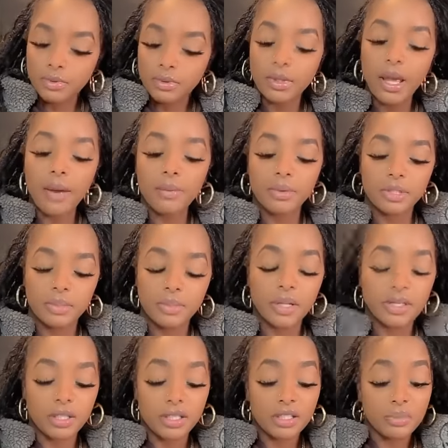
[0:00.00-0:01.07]
That one
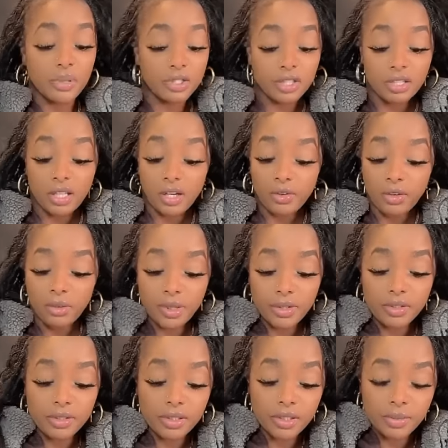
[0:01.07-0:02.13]
smells good. It smells just like
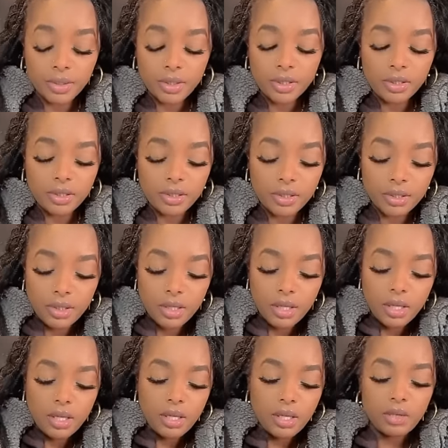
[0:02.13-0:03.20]
cranberries. It smells good.
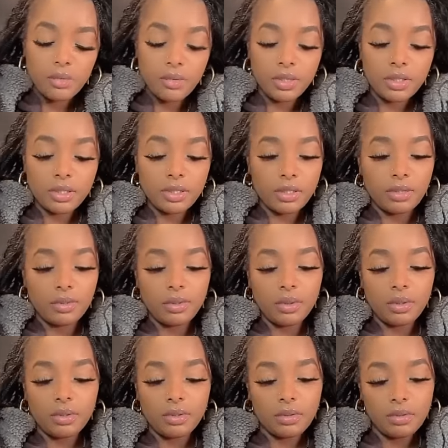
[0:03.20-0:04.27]
What is this one?